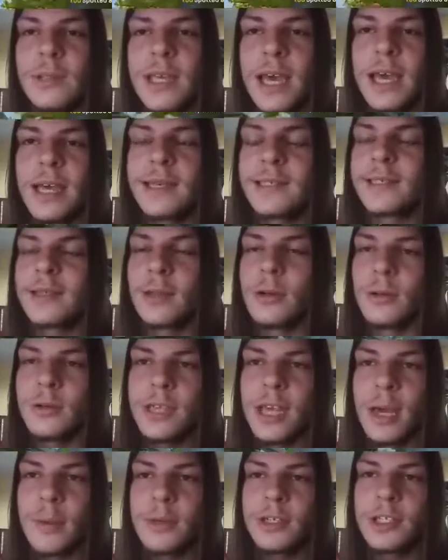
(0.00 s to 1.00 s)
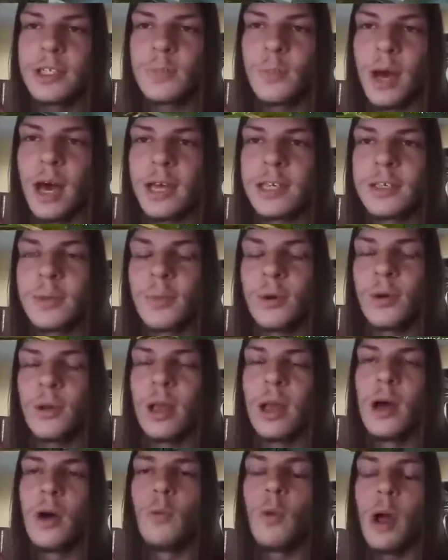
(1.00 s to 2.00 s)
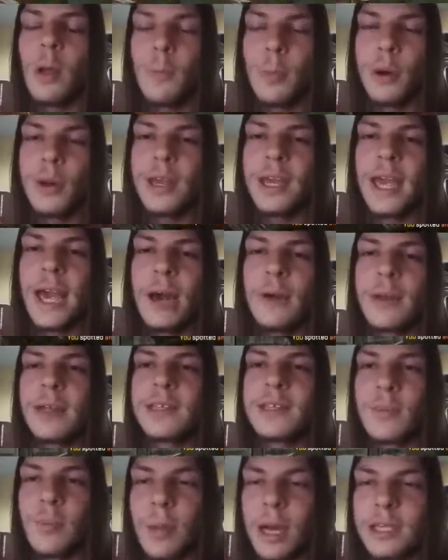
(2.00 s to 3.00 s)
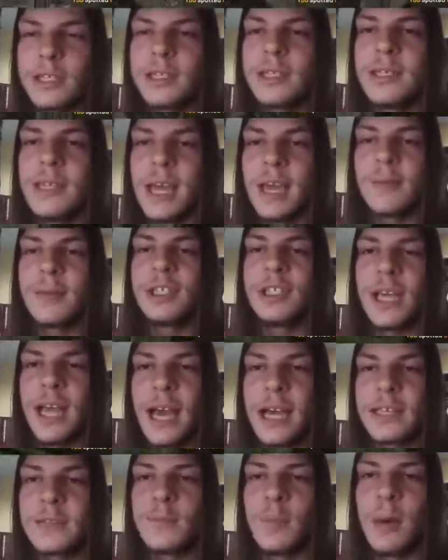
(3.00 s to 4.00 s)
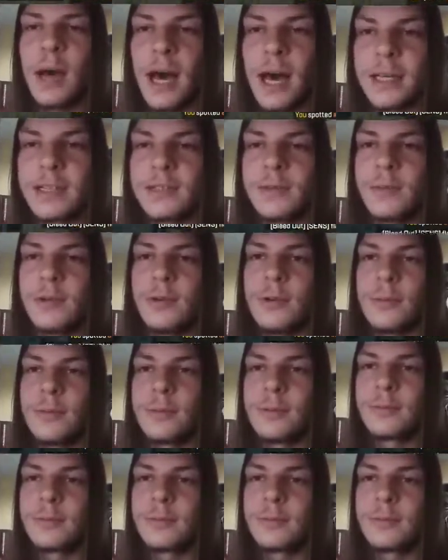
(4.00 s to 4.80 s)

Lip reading: take as little damage as possible while putting out as much damage as possible.